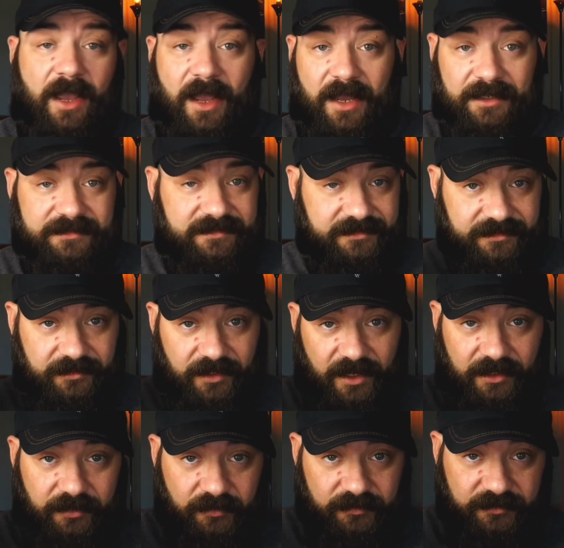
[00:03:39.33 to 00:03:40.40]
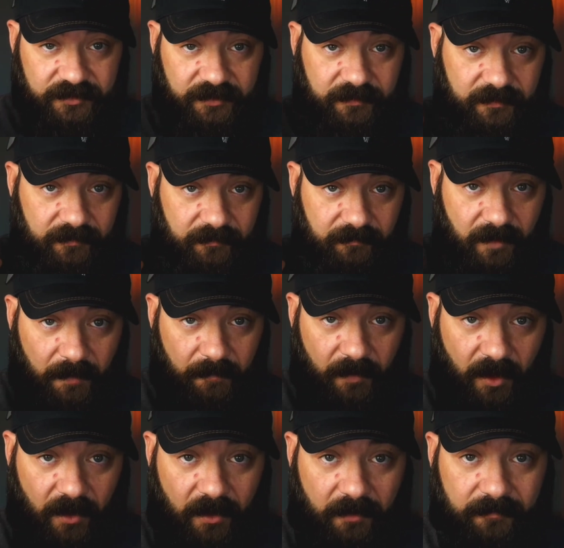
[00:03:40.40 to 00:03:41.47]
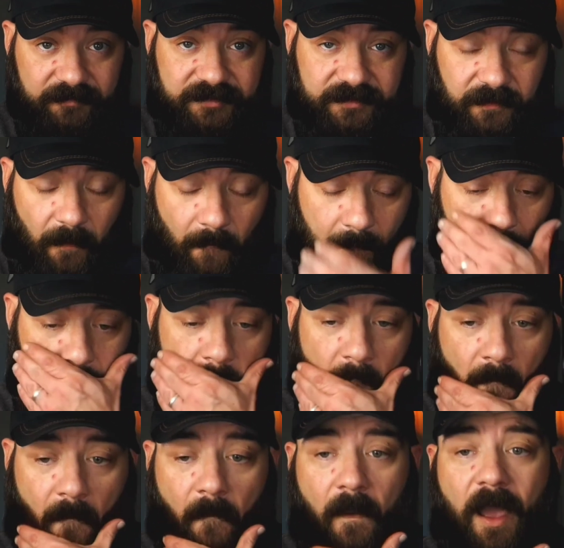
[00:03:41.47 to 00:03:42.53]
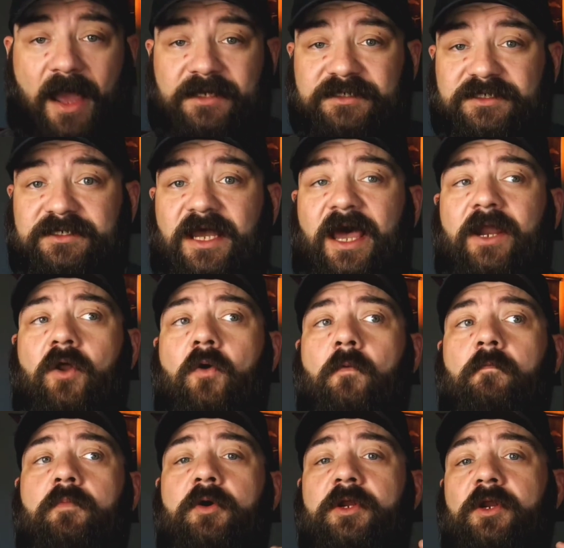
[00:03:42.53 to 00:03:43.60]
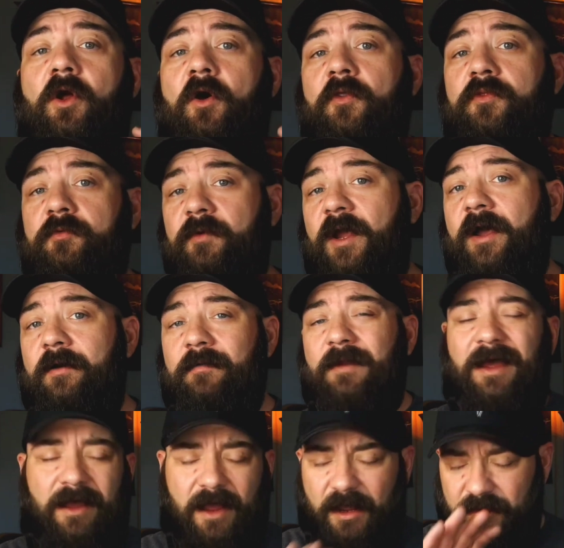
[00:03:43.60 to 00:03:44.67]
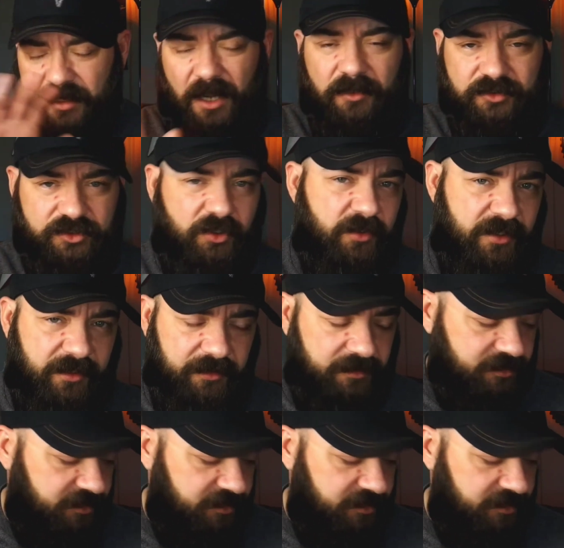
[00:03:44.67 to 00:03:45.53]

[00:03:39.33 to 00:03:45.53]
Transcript: I still like using my balms. I don't put it all throughout. I'll show you here in